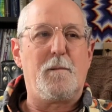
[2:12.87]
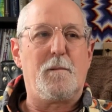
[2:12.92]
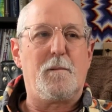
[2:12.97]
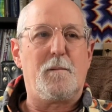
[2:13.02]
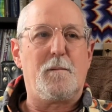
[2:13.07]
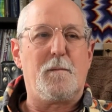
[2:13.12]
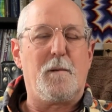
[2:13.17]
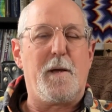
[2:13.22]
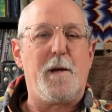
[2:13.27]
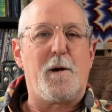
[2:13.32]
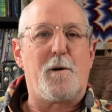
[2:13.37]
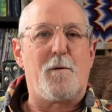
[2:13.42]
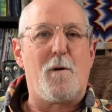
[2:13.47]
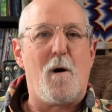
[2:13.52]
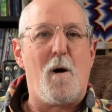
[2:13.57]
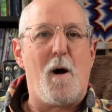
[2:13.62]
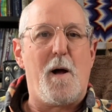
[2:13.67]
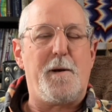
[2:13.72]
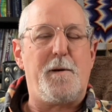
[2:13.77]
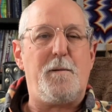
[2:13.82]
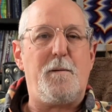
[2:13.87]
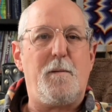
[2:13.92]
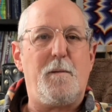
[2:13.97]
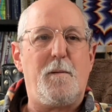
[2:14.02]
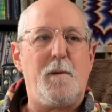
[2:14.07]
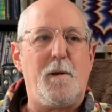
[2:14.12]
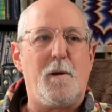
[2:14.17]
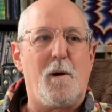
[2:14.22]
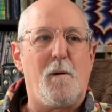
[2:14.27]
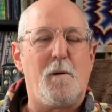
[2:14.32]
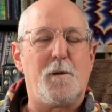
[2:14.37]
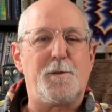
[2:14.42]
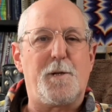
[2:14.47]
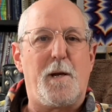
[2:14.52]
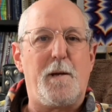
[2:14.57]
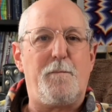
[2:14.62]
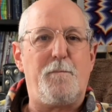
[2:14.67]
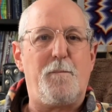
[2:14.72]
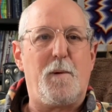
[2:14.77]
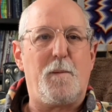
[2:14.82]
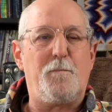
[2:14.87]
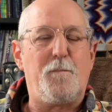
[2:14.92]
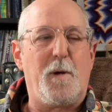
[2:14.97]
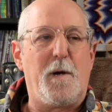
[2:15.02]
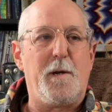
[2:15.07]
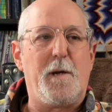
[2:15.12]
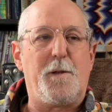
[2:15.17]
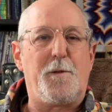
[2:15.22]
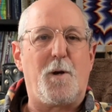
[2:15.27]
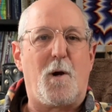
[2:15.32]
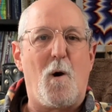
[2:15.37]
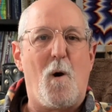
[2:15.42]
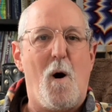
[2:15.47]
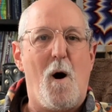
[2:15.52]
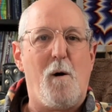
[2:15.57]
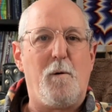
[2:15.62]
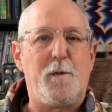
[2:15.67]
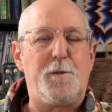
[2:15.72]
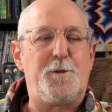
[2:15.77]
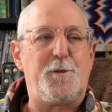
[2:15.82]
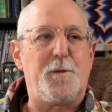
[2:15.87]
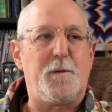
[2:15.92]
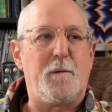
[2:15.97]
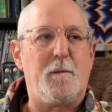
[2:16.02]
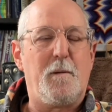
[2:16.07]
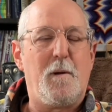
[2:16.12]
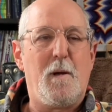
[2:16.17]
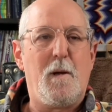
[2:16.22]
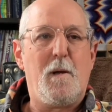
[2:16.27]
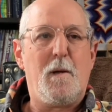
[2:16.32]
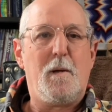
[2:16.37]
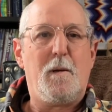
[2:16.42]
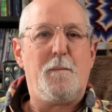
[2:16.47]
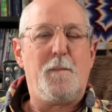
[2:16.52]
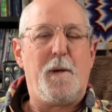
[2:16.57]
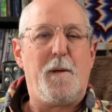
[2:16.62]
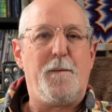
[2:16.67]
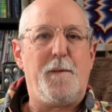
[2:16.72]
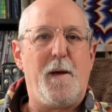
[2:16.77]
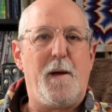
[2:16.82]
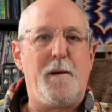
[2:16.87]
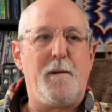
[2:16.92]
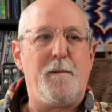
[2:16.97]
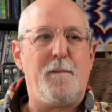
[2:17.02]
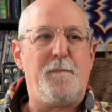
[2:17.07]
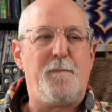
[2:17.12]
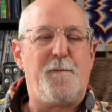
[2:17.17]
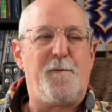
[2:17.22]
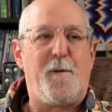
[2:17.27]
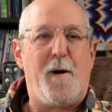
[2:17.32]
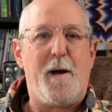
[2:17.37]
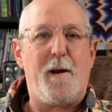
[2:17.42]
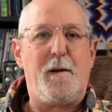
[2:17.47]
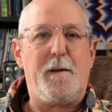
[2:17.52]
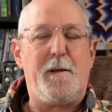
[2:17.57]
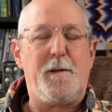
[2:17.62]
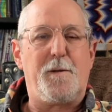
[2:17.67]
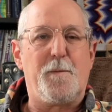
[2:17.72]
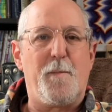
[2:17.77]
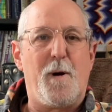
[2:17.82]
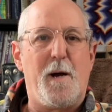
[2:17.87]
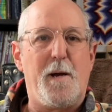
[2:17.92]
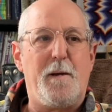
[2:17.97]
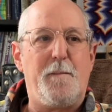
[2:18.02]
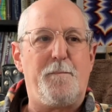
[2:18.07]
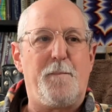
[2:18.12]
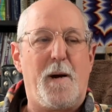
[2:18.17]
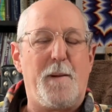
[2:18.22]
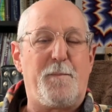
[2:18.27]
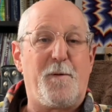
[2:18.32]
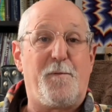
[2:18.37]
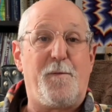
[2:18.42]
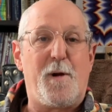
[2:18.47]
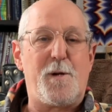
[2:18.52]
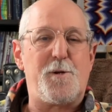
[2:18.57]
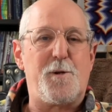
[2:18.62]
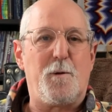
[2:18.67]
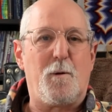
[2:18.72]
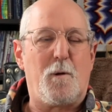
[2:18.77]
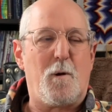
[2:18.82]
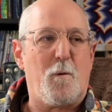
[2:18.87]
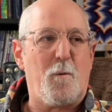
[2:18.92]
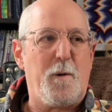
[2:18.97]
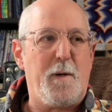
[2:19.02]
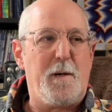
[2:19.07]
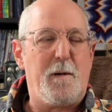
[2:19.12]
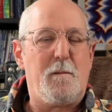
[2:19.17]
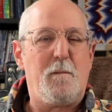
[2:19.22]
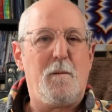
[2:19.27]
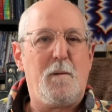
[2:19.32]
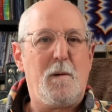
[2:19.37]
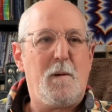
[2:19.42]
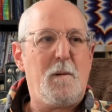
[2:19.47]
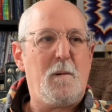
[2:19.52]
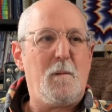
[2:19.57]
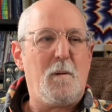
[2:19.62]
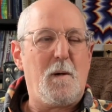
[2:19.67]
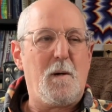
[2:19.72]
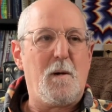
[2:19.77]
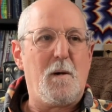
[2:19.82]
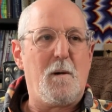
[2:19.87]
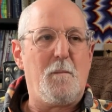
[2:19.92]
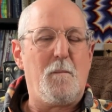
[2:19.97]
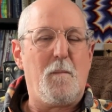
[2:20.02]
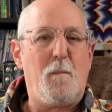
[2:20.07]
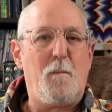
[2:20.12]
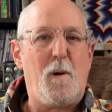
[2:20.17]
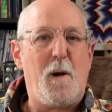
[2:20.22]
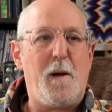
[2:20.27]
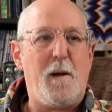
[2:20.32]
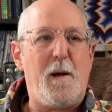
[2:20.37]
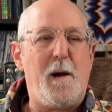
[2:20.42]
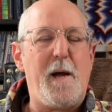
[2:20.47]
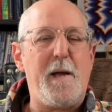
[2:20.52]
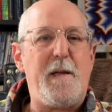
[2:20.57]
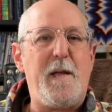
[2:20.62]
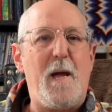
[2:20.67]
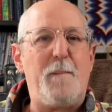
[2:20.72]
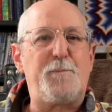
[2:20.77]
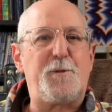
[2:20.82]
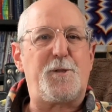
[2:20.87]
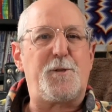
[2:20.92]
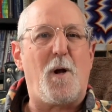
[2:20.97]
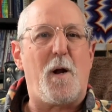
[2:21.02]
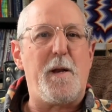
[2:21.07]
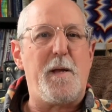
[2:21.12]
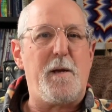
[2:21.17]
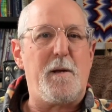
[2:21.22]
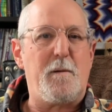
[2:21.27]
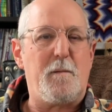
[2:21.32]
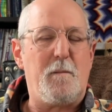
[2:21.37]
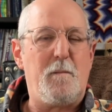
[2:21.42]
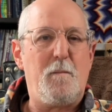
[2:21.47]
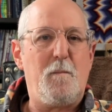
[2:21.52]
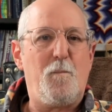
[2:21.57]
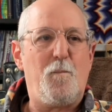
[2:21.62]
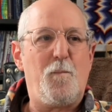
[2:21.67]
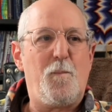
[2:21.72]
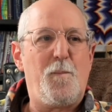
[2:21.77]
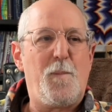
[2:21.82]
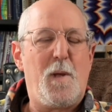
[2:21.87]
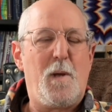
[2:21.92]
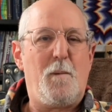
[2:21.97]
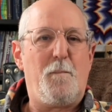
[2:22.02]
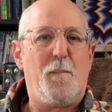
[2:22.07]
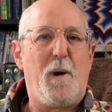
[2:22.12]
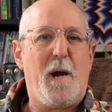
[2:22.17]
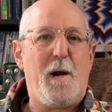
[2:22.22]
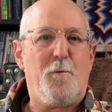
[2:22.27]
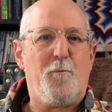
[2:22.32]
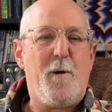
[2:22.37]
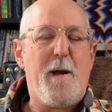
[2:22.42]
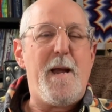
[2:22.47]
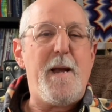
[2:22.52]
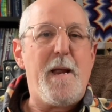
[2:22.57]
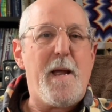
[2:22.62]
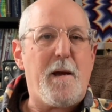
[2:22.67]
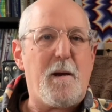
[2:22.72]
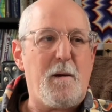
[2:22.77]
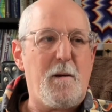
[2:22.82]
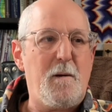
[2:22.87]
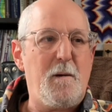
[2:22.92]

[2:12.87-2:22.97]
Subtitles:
later on, you know, as I got into college and then finally into my professional career, I kept studying by reading